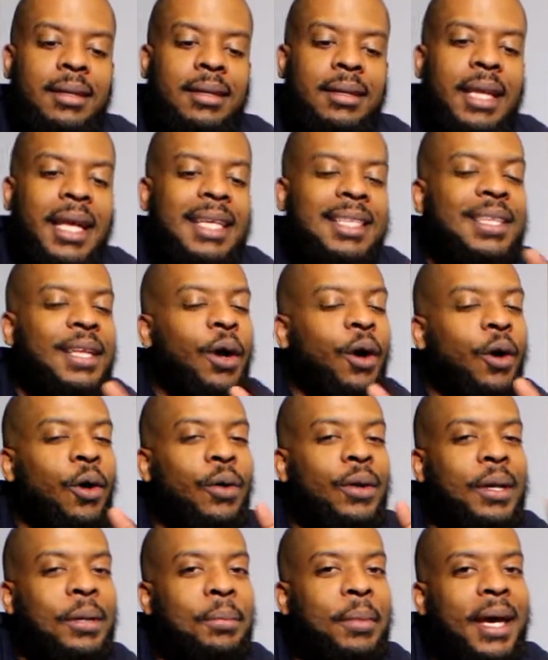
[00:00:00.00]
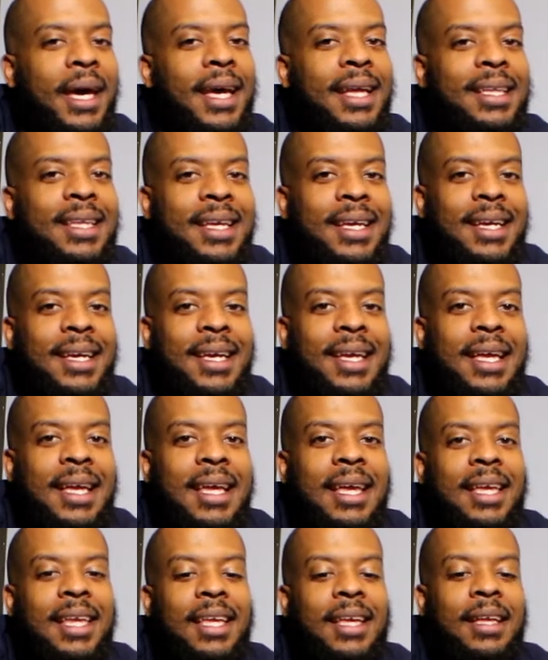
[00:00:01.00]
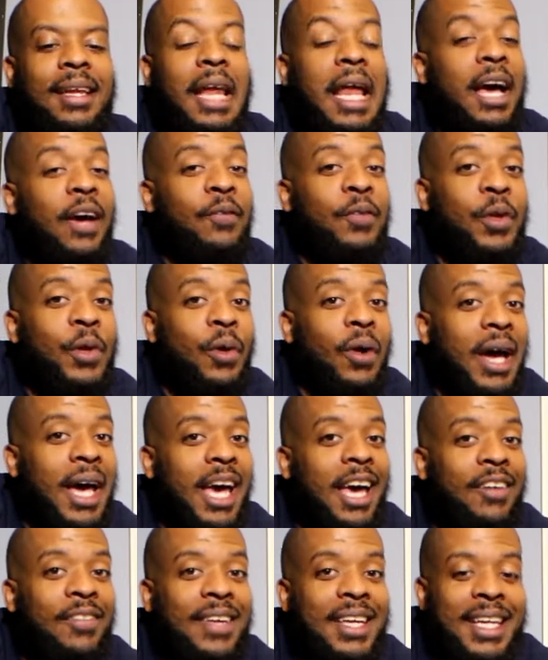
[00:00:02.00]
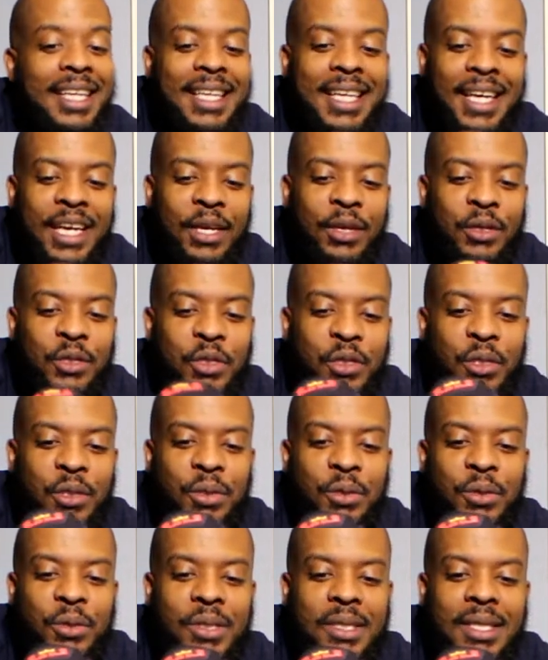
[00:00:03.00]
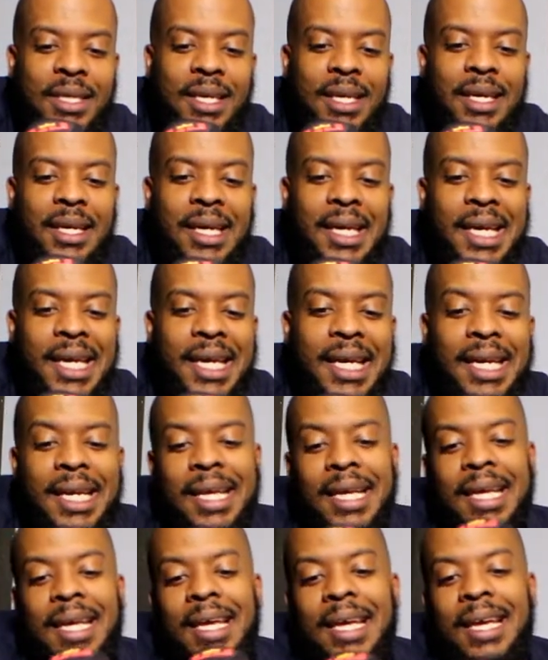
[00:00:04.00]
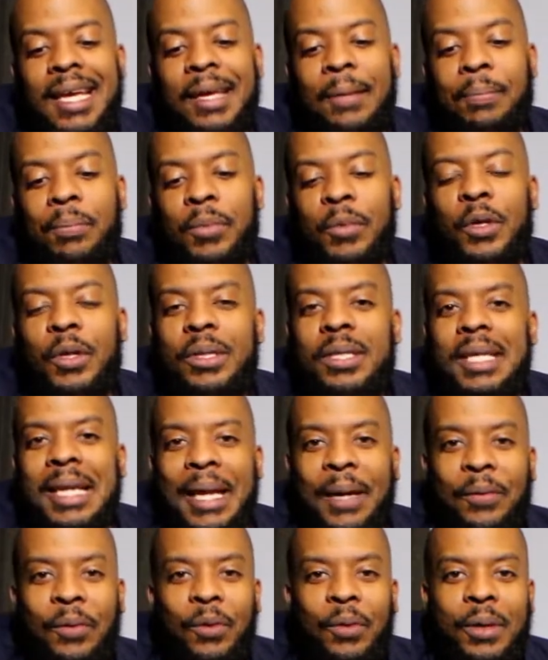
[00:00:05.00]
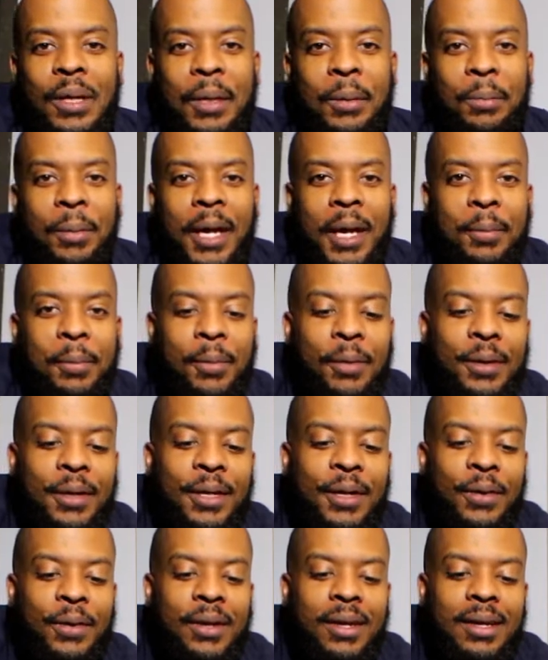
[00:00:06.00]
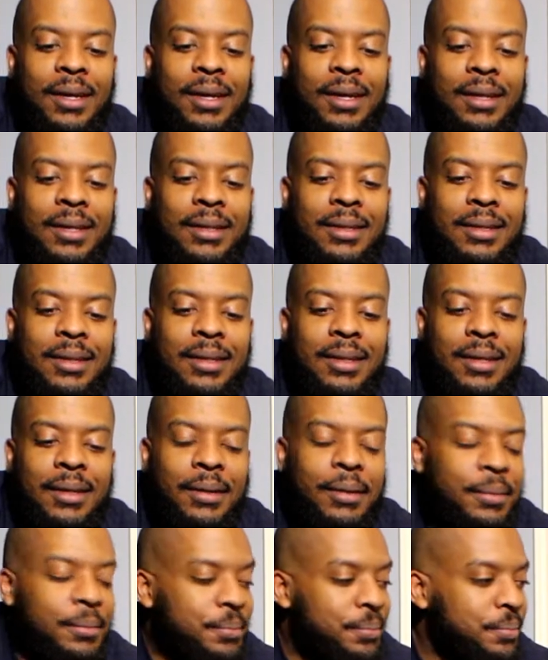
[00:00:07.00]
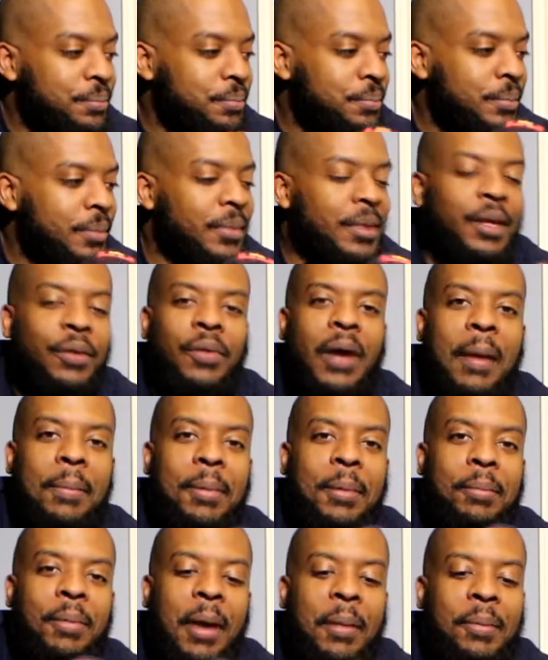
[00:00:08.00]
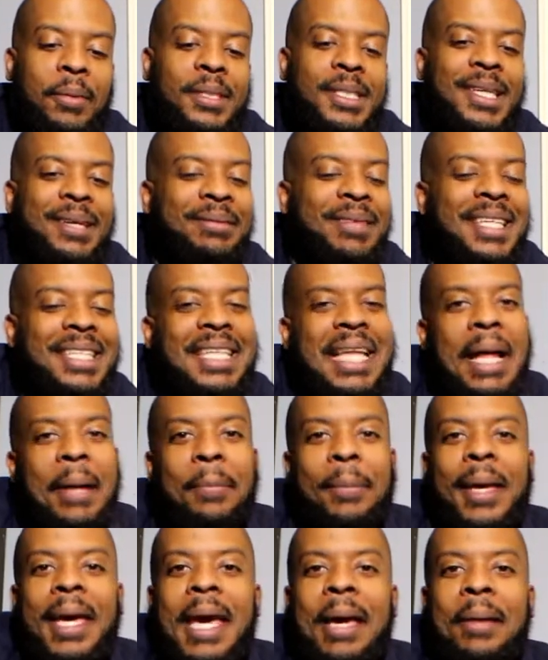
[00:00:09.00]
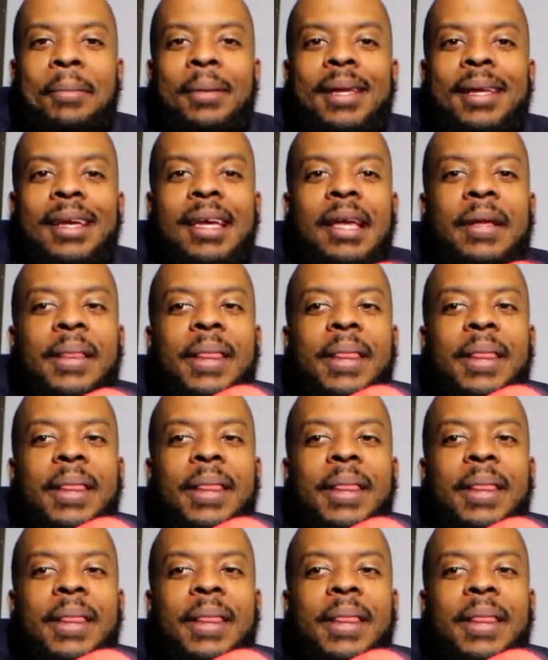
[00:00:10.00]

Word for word: That's the only bad thing. Now, if you don't have anything in your shoes, and using that rolled up paper, you know, the, the, um, the wrapping paper stuff, that's not bad, but